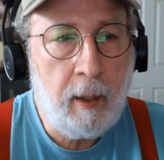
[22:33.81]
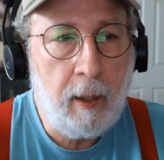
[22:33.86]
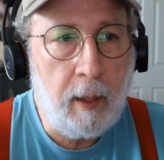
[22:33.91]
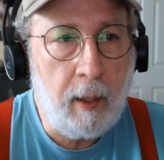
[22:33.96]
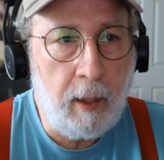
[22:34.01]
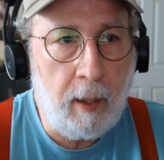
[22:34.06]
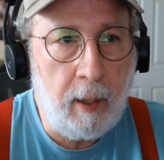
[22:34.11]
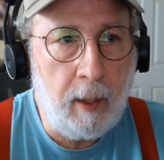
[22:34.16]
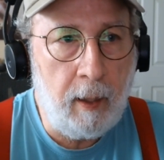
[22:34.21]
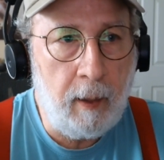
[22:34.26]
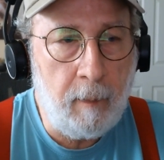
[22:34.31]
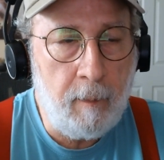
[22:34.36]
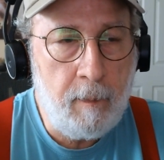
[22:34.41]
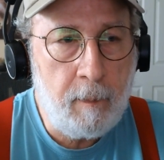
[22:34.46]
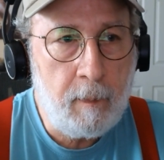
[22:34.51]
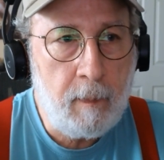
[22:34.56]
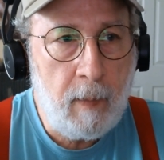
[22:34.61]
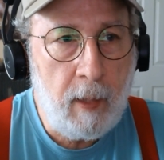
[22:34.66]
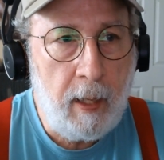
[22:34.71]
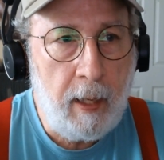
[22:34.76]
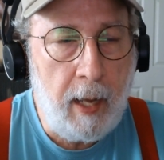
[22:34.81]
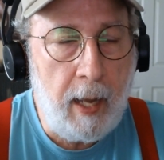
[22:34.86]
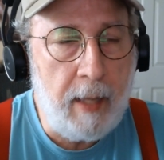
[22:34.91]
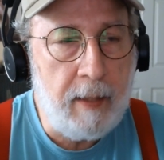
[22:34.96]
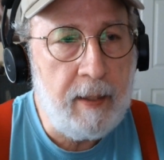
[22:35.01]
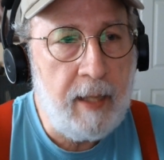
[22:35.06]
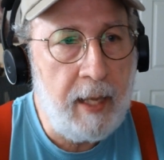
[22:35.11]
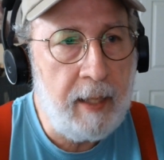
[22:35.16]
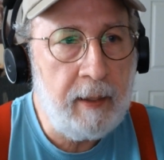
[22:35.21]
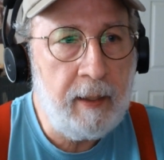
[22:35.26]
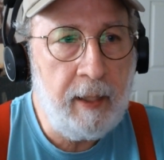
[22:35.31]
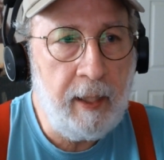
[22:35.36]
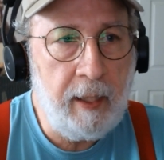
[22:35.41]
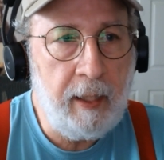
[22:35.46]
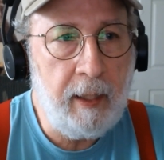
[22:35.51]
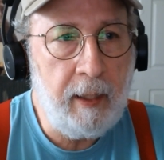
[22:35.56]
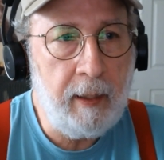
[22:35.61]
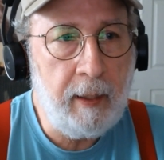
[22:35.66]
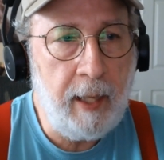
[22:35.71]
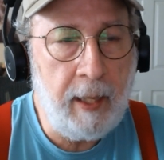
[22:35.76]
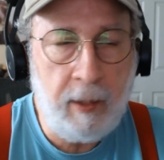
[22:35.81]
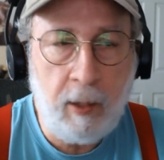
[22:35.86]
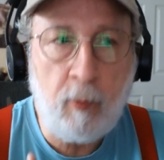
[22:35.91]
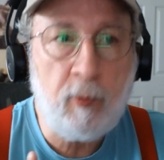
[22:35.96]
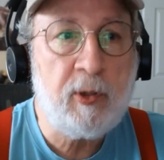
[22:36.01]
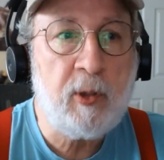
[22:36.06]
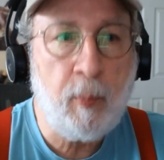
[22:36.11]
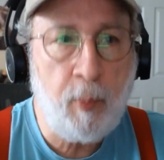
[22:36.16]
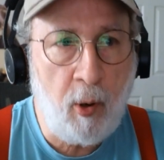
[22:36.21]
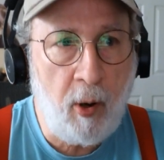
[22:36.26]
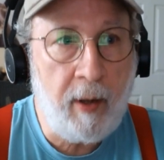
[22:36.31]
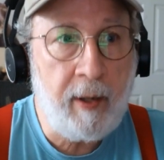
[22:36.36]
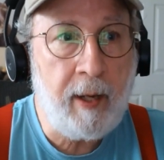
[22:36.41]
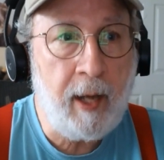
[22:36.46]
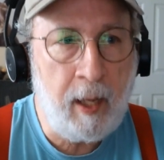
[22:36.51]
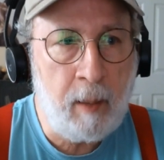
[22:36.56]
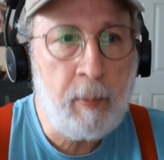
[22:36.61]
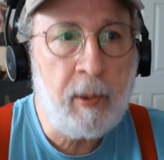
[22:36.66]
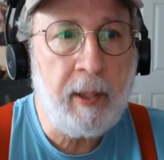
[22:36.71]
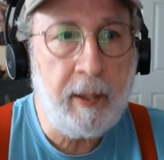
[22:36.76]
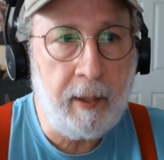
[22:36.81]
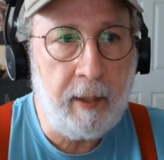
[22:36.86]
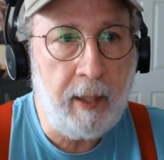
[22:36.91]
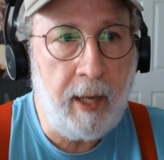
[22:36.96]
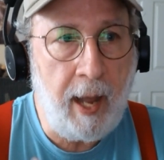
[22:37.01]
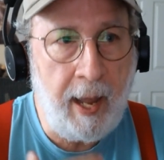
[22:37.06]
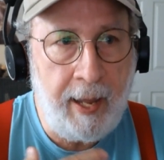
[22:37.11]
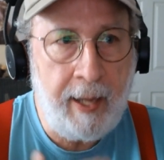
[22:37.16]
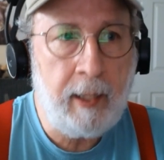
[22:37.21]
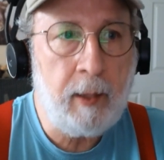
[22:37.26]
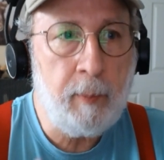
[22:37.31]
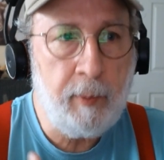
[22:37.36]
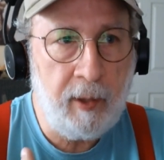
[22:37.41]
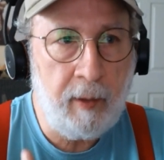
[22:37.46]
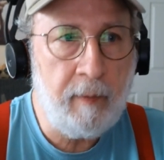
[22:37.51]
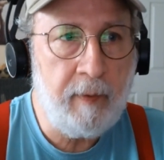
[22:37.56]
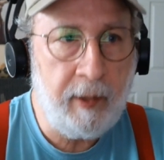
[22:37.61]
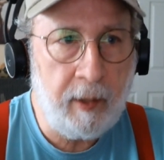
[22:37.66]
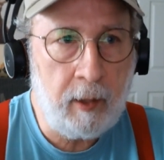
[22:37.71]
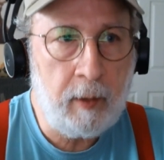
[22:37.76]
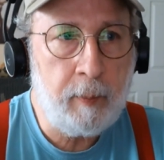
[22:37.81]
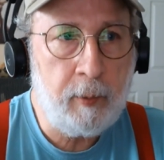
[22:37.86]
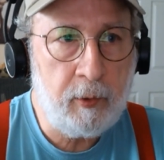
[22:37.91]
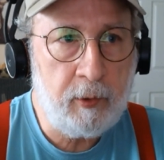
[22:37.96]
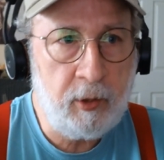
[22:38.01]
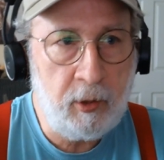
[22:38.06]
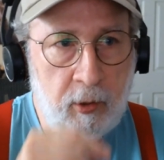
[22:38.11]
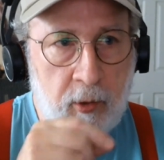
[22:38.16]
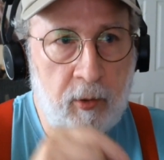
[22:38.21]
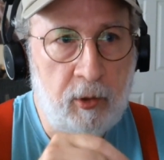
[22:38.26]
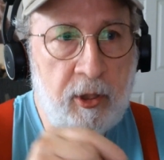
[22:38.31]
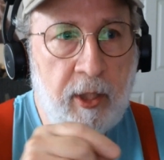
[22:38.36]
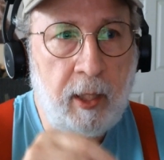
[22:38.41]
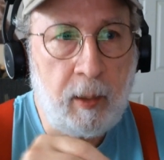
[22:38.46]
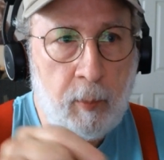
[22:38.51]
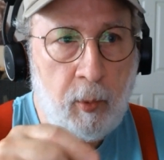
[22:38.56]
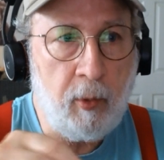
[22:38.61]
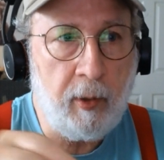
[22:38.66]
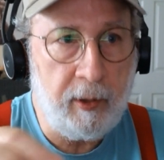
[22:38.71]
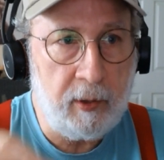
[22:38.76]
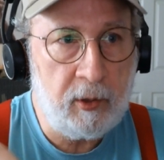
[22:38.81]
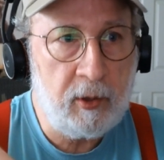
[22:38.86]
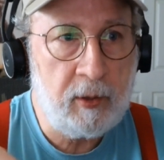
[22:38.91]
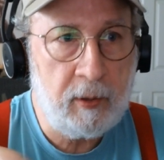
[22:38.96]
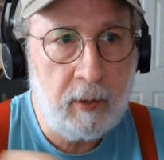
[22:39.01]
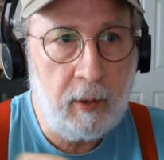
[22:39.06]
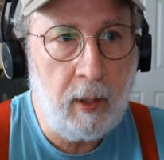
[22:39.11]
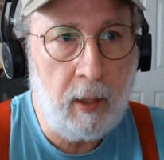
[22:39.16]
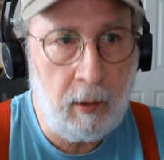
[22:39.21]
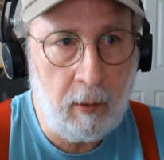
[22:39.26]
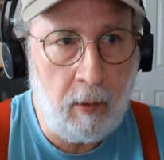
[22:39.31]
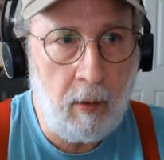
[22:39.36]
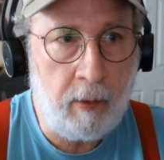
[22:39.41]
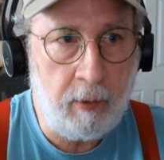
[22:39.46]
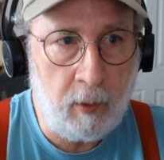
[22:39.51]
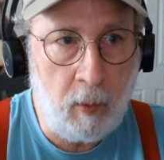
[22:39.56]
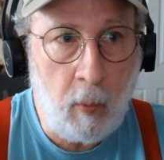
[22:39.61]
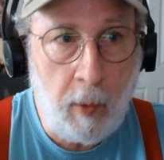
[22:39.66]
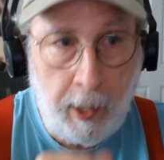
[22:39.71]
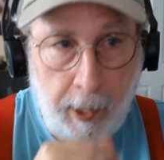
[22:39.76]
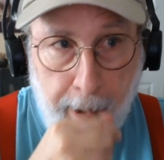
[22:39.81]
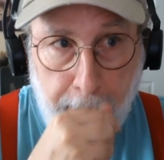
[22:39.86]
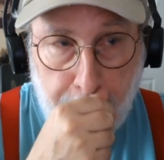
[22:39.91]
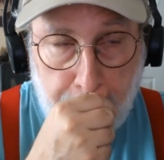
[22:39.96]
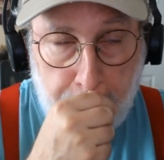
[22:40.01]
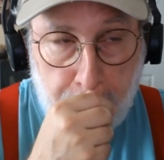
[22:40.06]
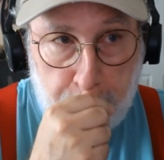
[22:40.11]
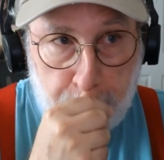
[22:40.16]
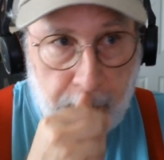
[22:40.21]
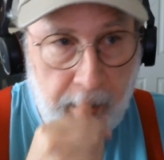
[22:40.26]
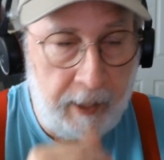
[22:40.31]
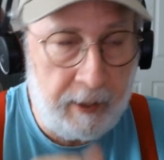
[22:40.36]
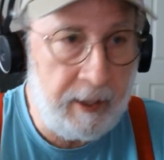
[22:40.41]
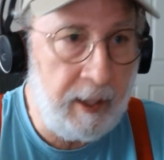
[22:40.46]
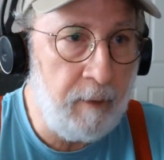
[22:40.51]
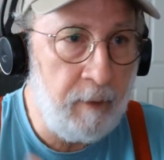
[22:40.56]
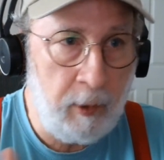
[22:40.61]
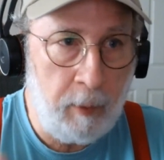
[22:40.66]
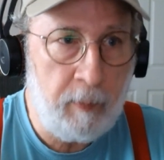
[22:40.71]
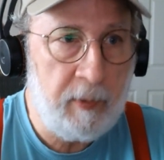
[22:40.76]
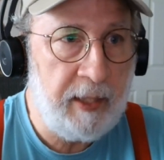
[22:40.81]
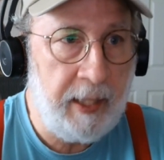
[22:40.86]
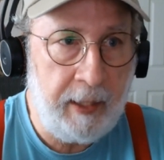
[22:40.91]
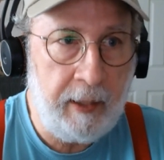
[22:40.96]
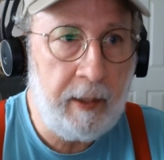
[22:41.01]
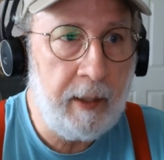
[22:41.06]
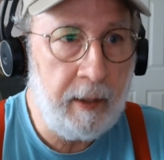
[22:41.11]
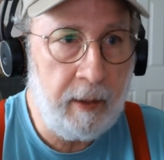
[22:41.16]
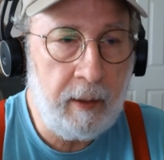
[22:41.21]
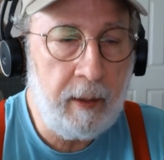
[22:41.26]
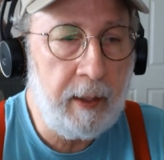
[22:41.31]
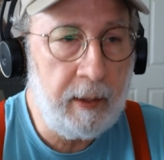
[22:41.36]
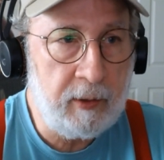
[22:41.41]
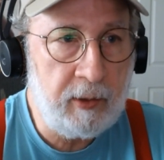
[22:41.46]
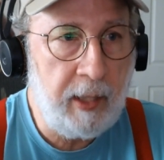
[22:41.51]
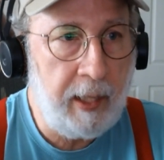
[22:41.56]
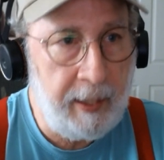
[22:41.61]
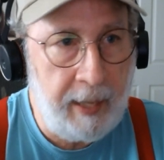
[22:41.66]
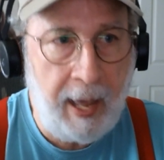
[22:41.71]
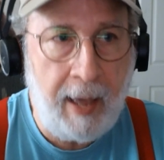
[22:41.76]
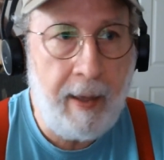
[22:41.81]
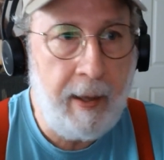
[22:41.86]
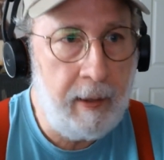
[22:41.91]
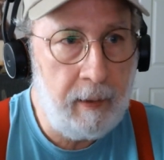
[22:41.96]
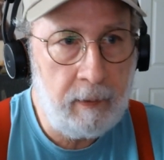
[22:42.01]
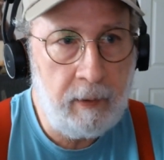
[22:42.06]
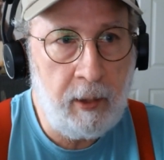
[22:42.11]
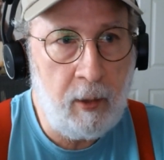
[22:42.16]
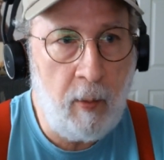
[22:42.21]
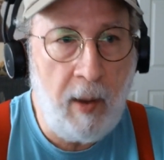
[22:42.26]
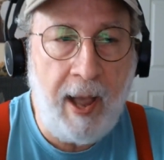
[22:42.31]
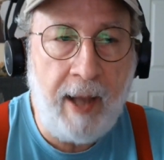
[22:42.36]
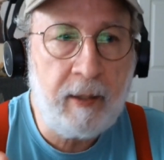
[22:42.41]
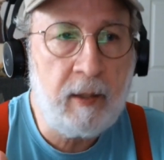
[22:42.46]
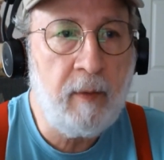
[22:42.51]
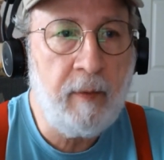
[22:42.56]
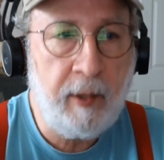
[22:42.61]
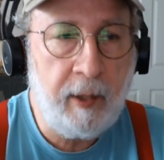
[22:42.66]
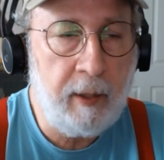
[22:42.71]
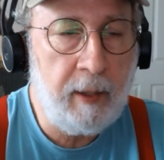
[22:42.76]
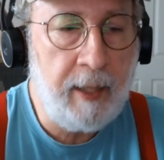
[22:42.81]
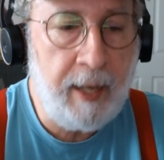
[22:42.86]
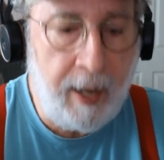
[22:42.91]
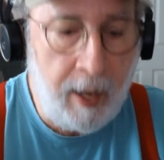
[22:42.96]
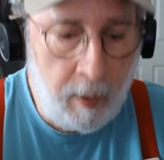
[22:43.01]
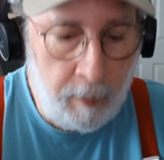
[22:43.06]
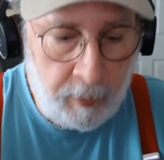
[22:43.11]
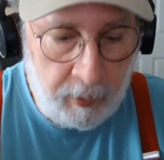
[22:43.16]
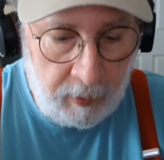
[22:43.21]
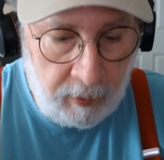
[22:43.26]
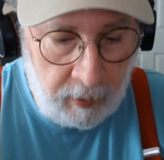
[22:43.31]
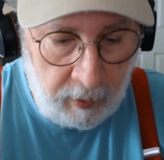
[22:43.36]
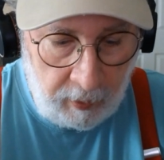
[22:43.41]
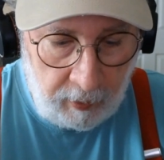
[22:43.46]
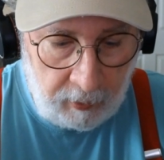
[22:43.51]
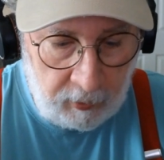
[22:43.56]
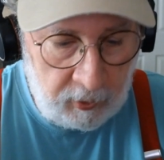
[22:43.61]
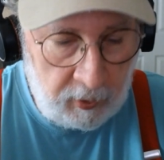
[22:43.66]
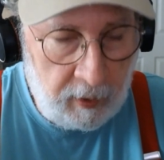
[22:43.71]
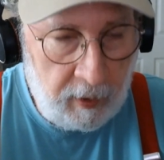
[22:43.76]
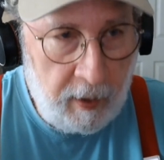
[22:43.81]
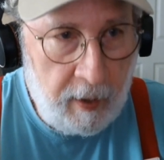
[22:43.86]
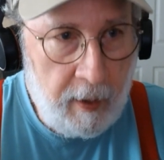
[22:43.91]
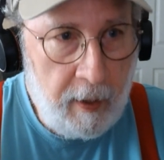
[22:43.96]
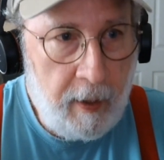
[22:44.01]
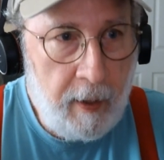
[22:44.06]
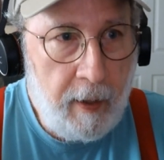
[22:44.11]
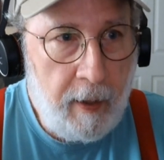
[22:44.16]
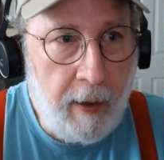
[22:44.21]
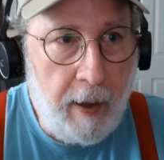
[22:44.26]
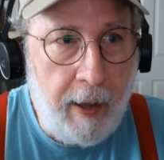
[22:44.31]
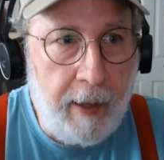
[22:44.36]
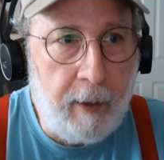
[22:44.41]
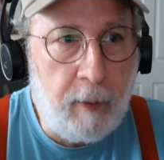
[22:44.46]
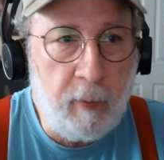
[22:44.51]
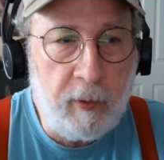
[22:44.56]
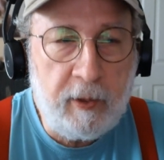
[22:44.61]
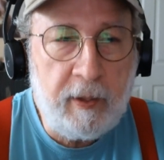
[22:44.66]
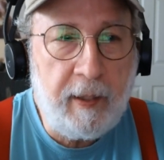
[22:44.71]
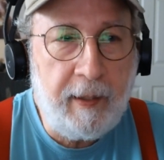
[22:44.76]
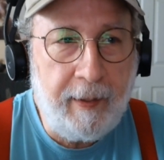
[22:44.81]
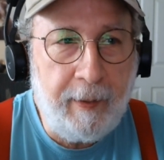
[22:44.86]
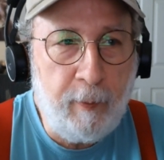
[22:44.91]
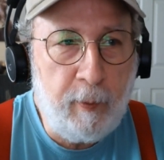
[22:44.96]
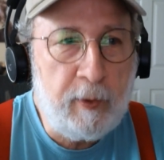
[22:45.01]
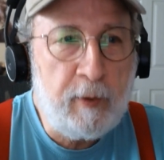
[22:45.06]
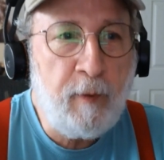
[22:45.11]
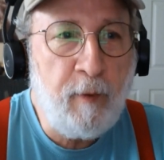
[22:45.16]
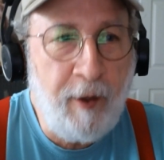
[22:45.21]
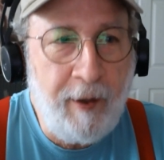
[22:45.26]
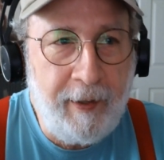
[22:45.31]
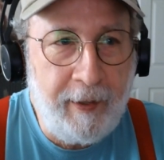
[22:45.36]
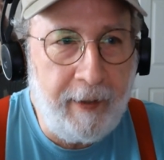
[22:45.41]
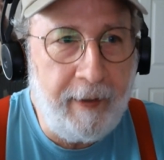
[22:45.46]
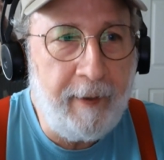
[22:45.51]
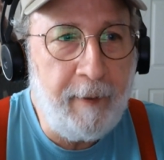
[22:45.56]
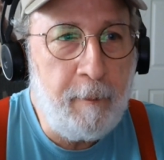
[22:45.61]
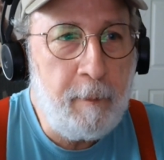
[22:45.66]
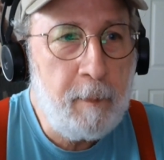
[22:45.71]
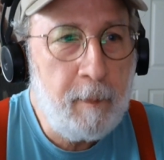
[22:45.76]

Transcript: Um, and then and there was a part I played it. I had to be available to do checkpoints along the way and give him data and things and you know, activate an app and things. And it was funny.